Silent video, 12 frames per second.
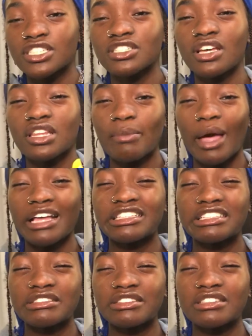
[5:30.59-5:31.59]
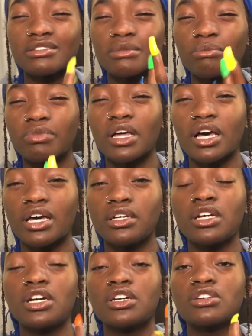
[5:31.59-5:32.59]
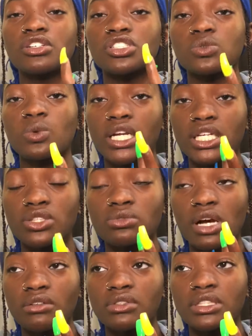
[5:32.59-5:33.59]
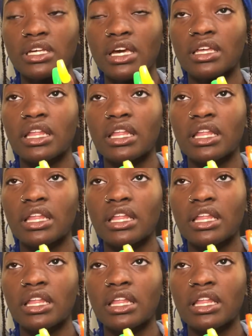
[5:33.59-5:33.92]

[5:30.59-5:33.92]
because all that bacteria, the blood, you're sweating throughout the day.